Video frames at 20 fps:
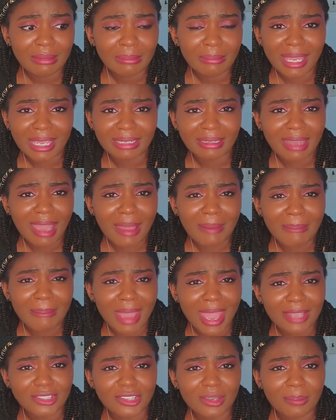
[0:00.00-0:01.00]
might not
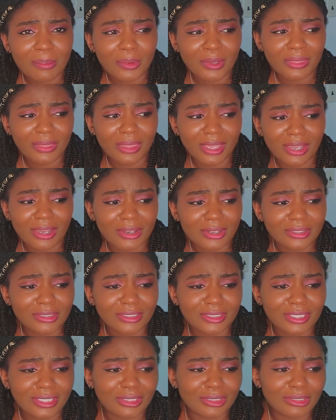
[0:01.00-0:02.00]
match up with
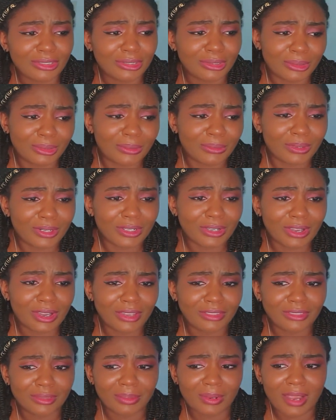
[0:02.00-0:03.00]
theirs and you don't want to
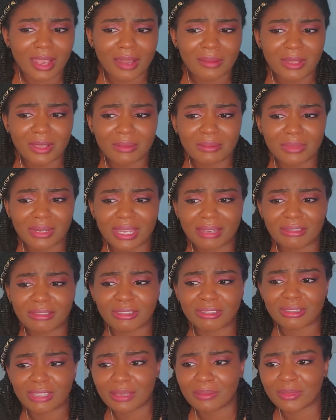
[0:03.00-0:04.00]
cause a problem but at
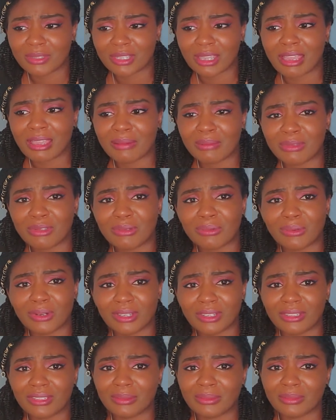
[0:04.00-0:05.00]
the same time you
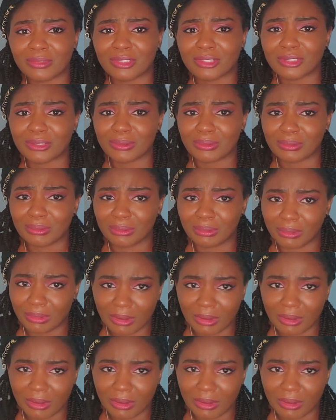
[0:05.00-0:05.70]
want them to